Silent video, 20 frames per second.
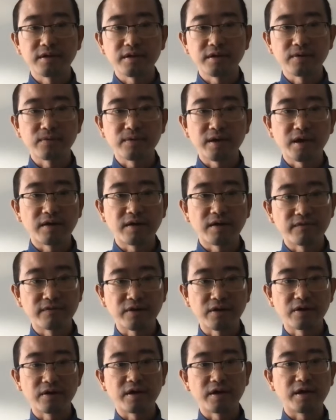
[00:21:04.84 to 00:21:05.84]
think we have
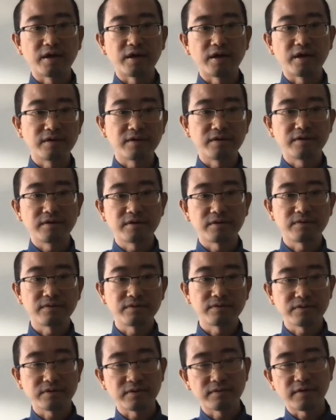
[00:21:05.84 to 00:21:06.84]
very
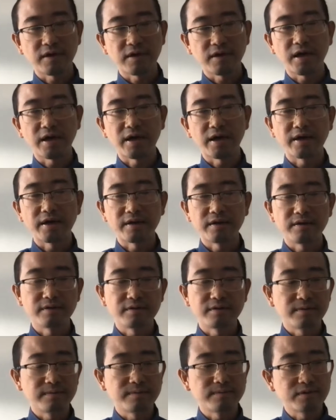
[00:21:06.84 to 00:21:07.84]
sort of high
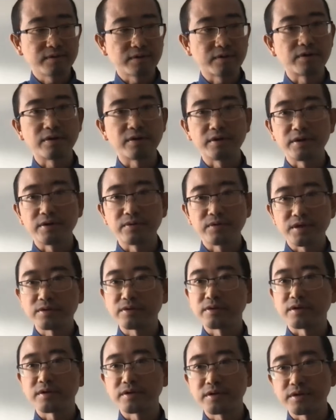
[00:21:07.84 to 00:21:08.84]
security
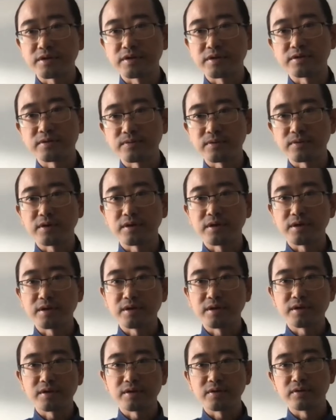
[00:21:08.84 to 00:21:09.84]
restrictions
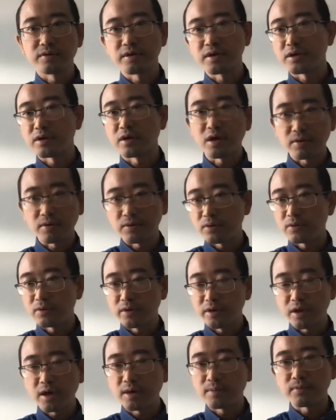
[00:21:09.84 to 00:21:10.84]
where you can
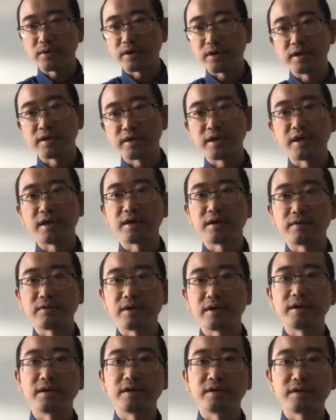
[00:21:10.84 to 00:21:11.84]
only operate data,
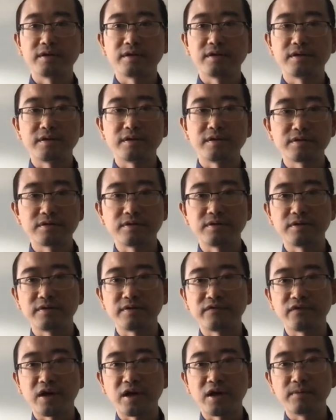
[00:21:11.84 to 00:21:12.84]
right, in a certain
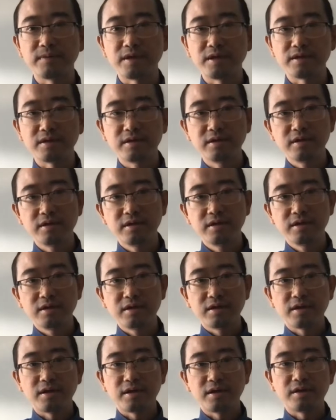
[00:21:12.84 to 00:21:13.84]
environment.
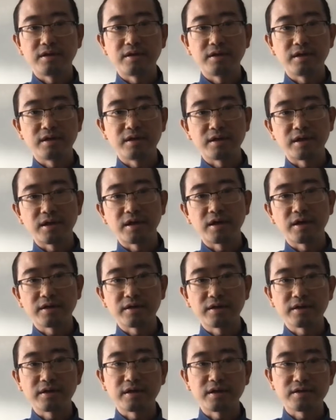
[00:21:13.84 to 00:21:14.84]
And yeah, I
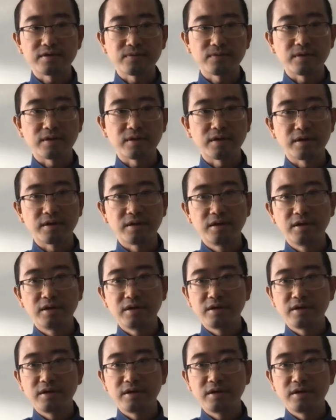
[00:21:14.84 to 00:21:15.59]
think that's where